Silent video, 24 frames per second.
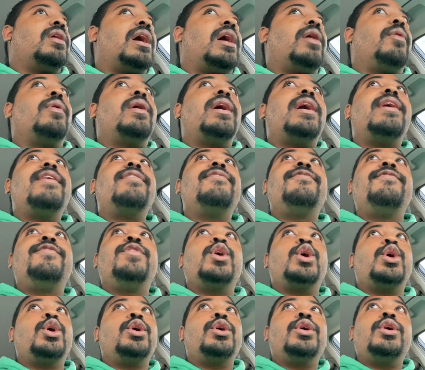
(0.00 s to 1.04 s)

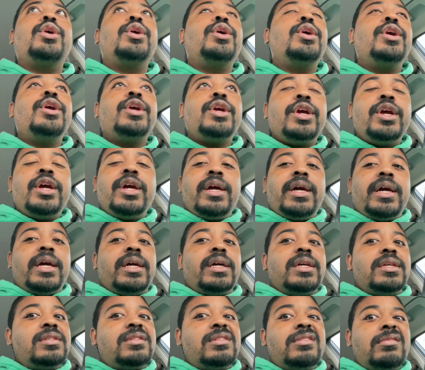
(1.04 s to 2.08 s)
However,
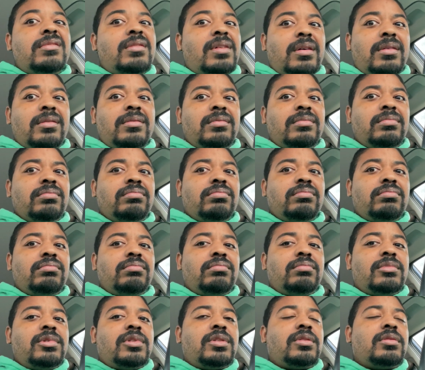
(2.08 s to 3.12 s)
it's still cold.
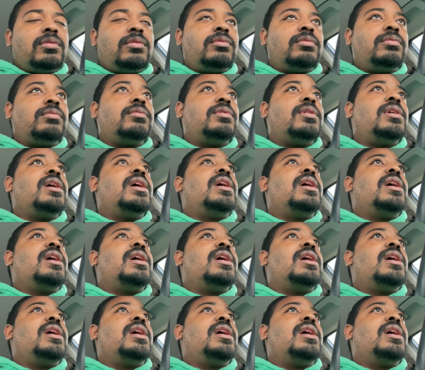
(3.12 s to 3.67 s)
Shoot.